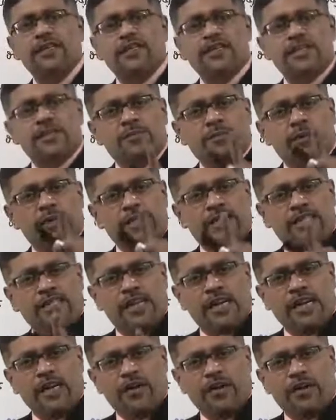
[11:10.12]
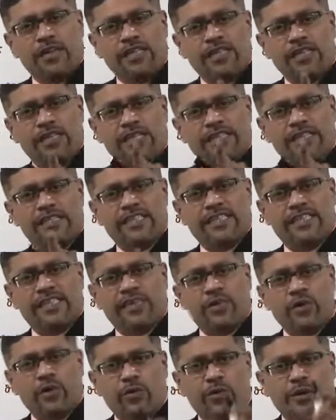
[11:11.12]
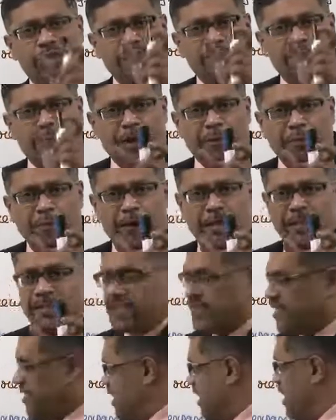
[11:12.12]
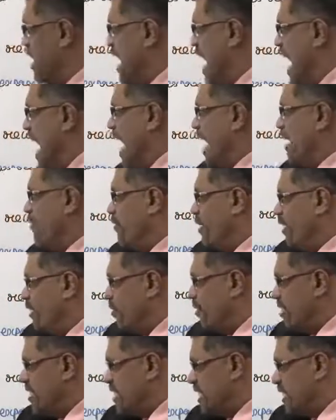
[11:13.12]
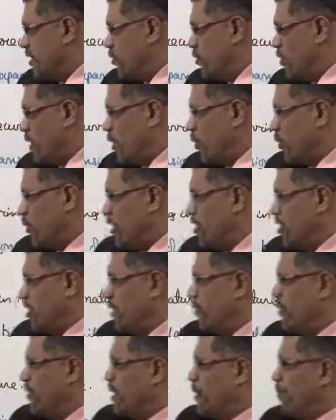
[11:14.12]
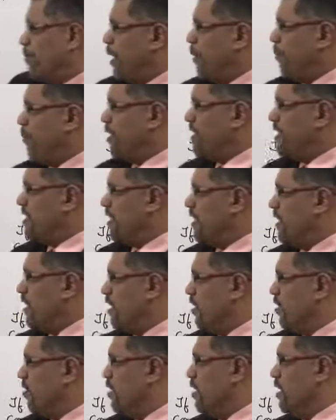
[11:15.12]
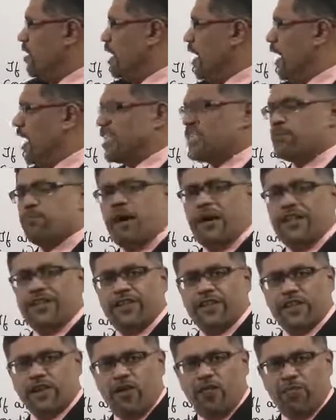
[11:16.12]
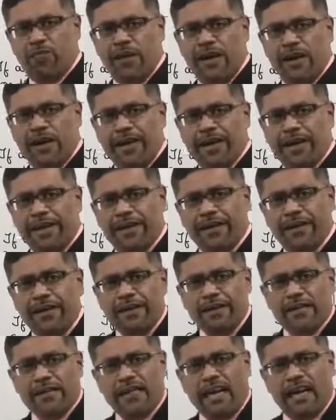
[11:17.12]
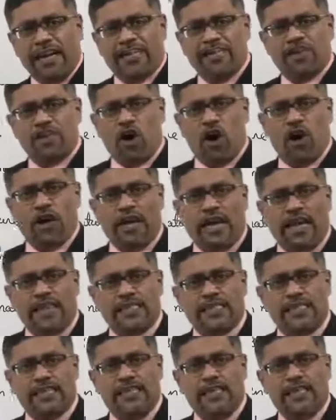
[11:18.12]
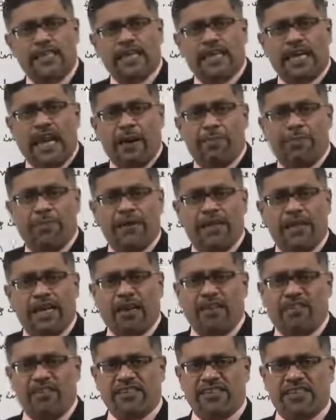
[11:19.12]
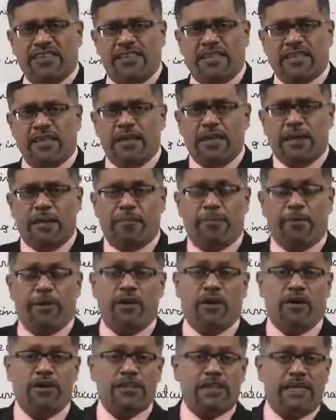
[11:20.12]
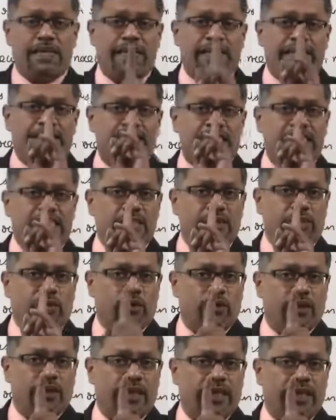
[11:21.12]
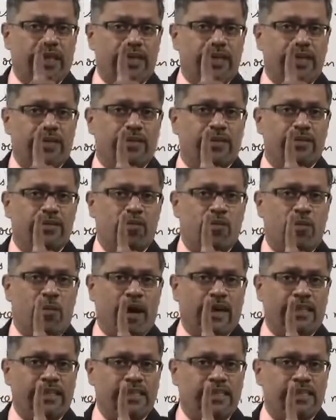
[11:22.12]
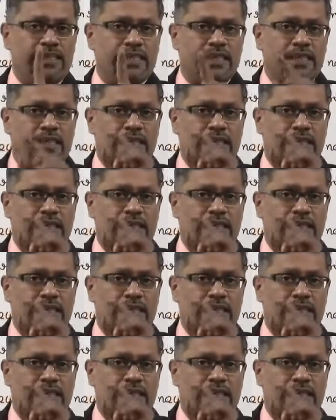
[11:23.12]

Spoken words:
Special donation is received with a purpose, and when you receive the donation with a purpose here, expansion of building, that is called as a capital receipt, because it is received only once.